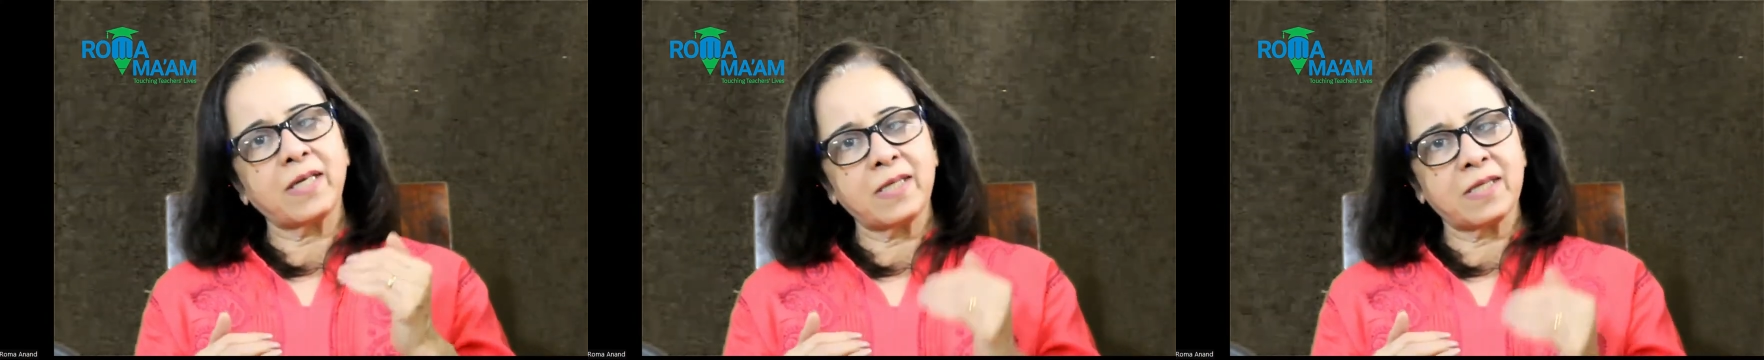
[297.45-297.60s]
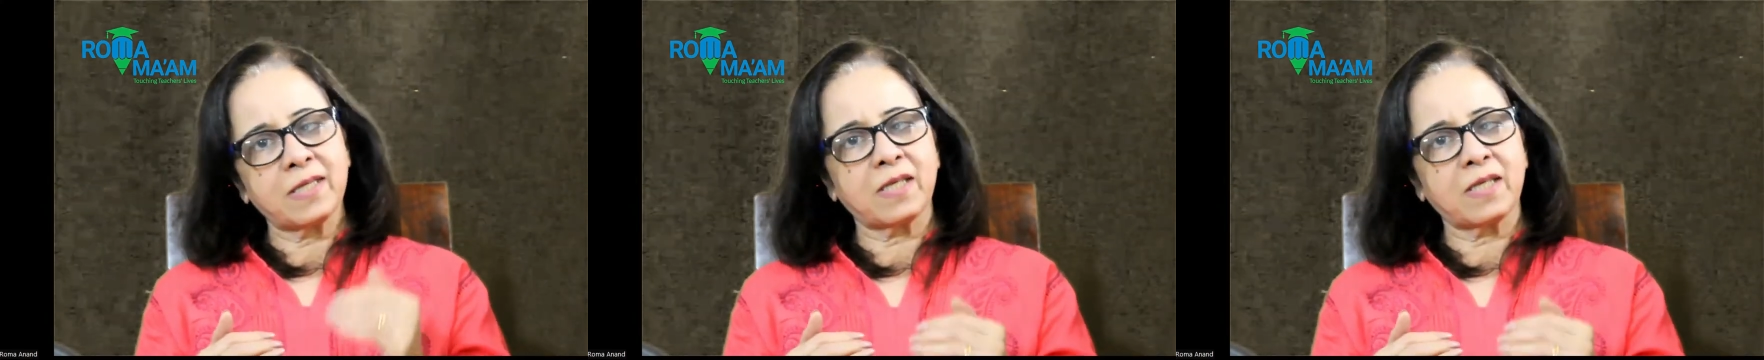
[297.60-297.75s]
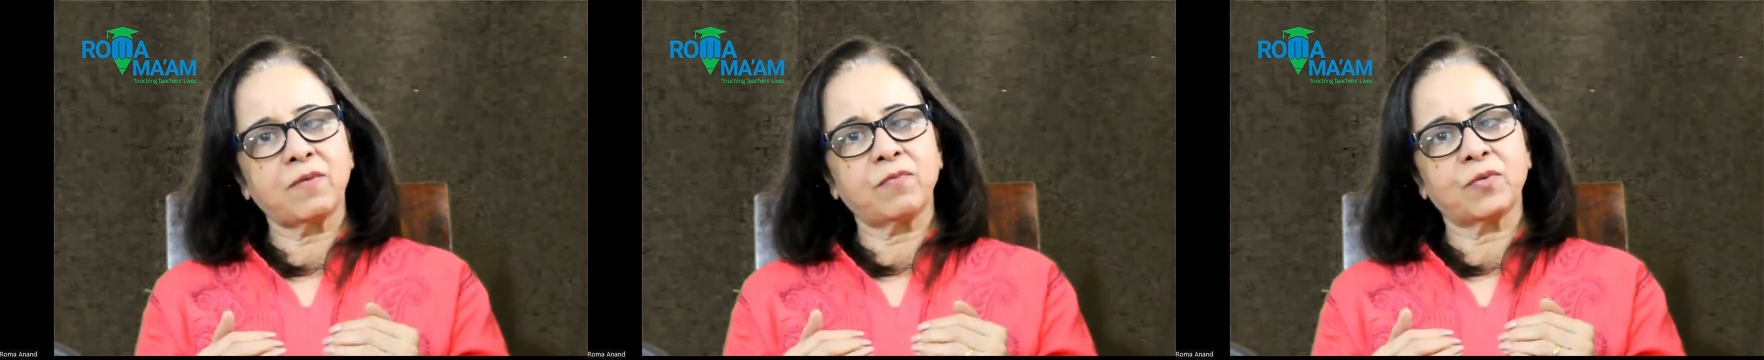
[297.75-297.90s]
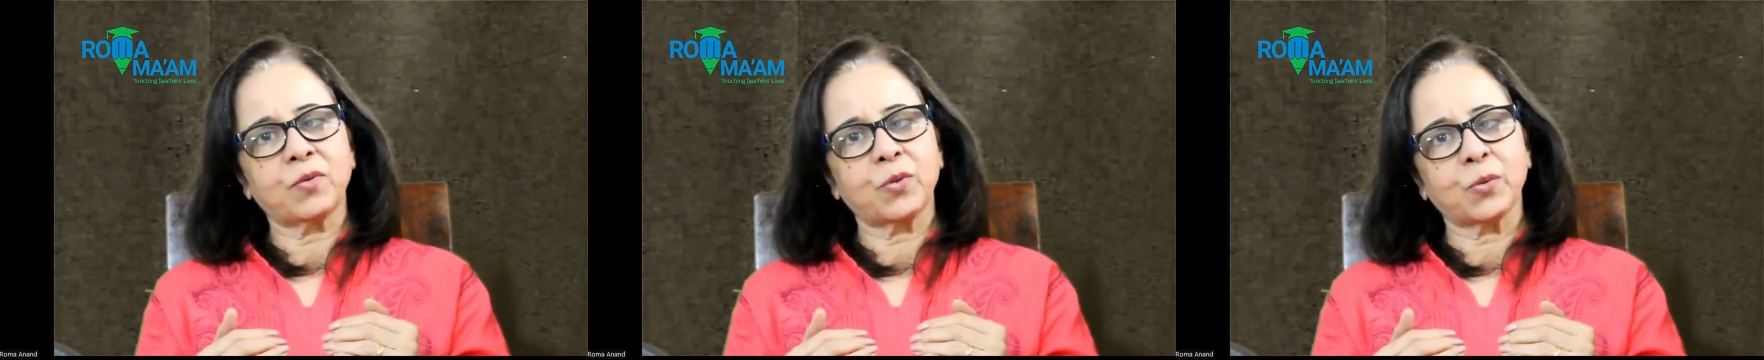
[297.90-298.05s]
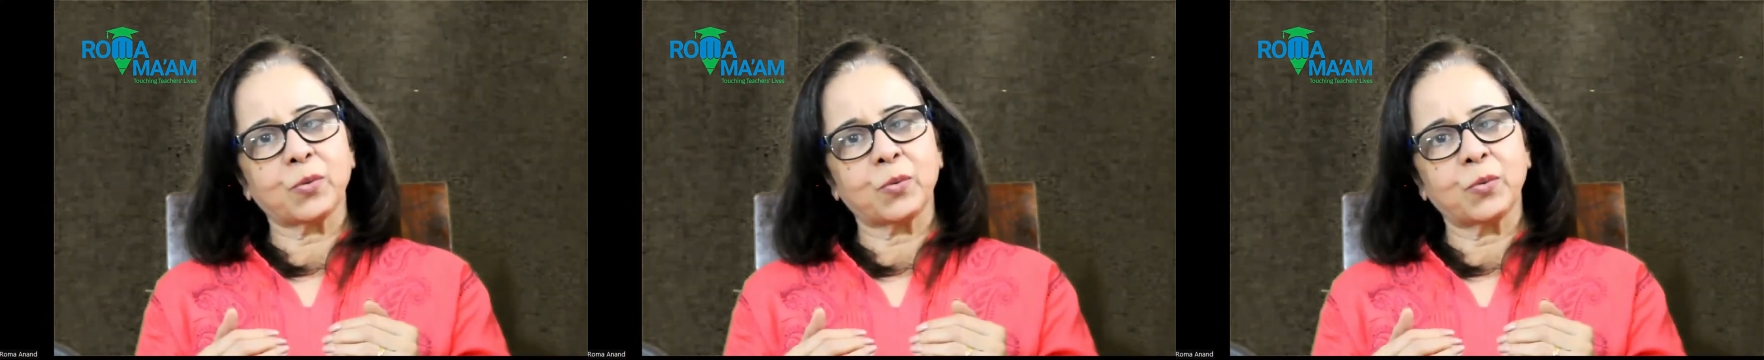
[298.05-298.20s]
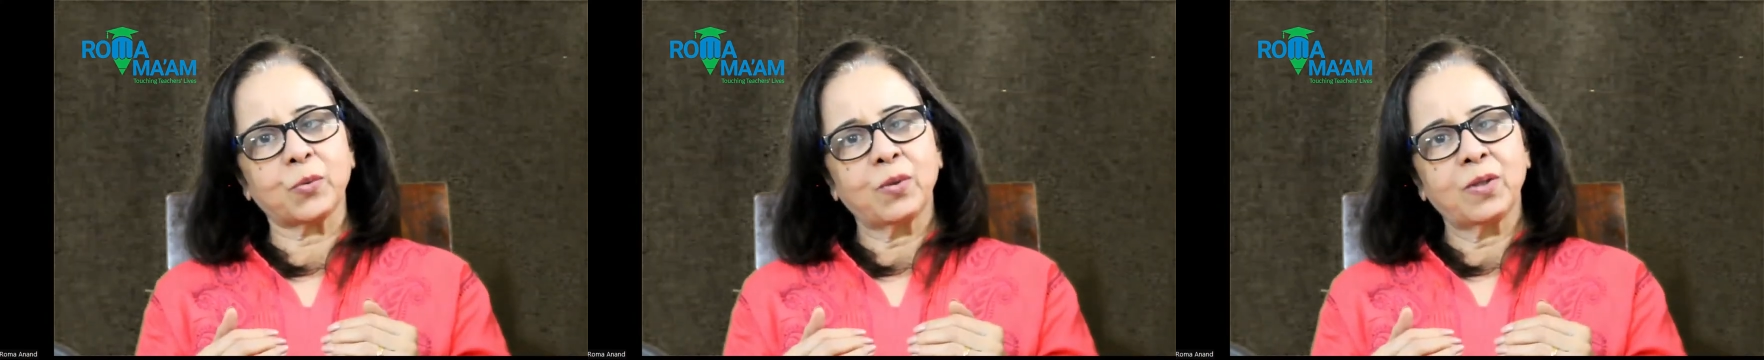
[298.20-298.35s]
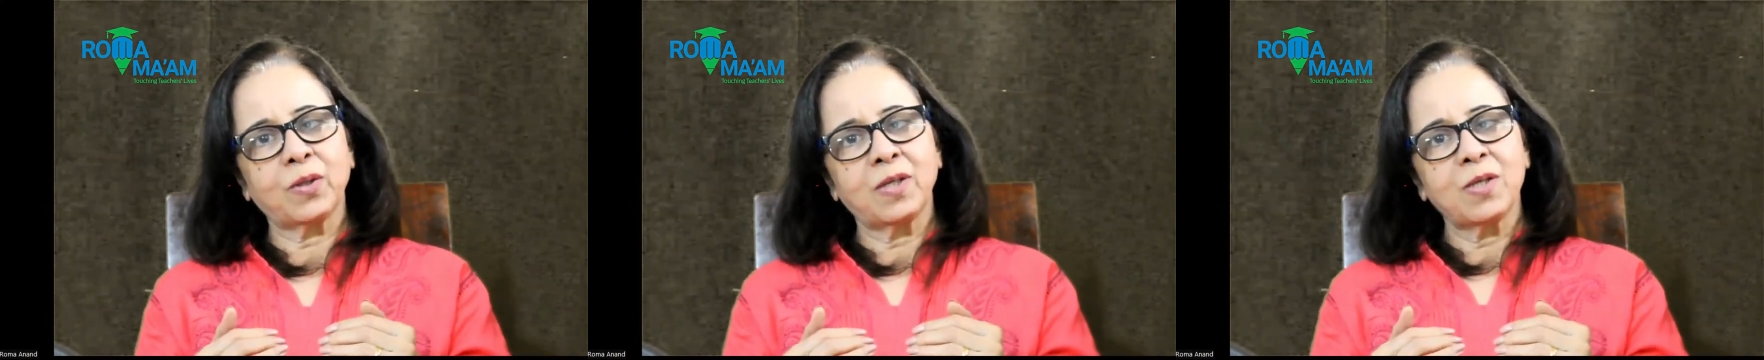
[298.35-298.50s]
easy for
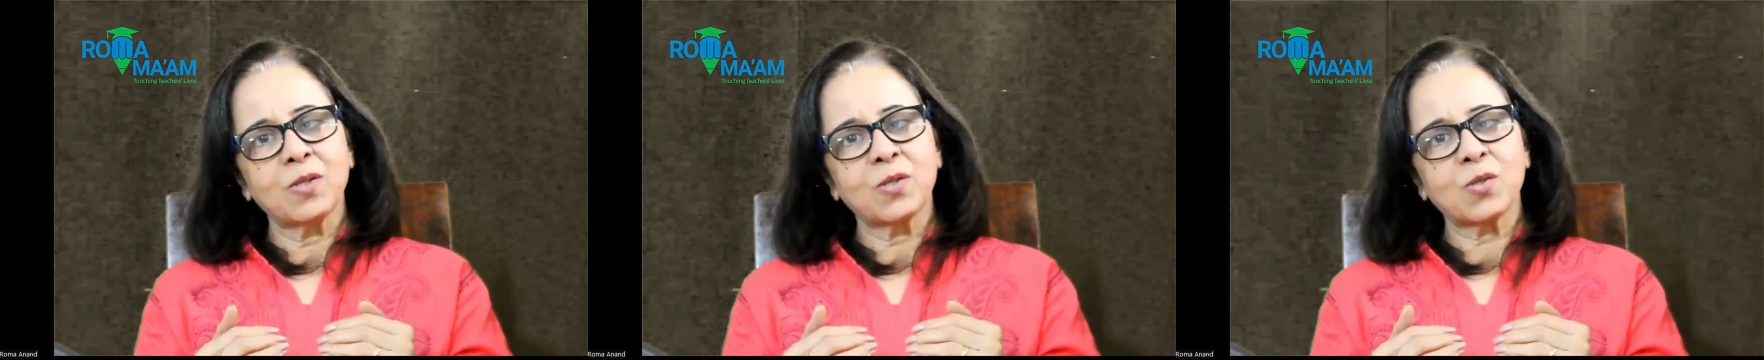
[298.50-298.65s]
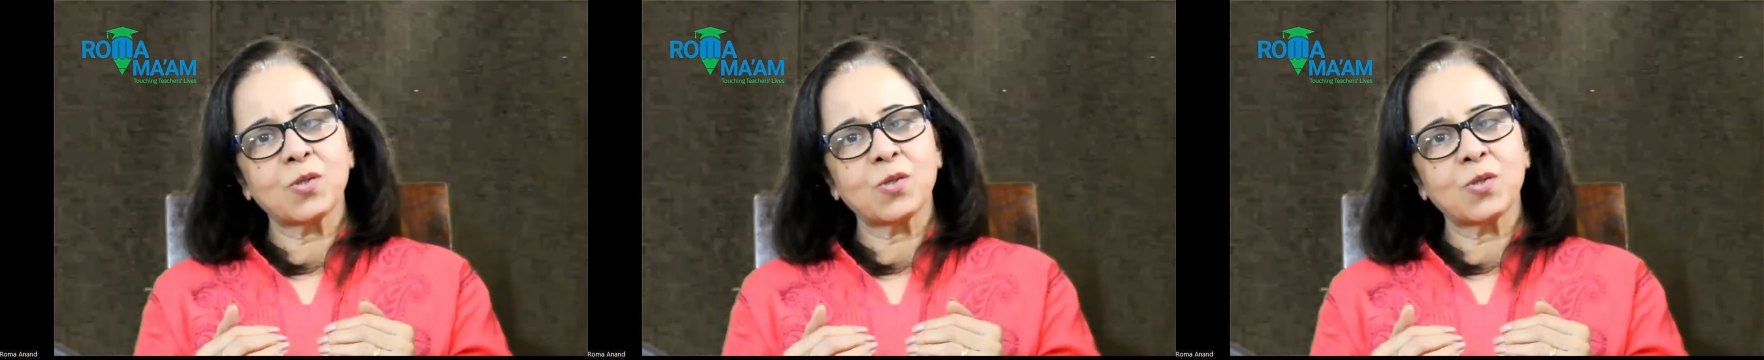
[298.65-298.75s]
you.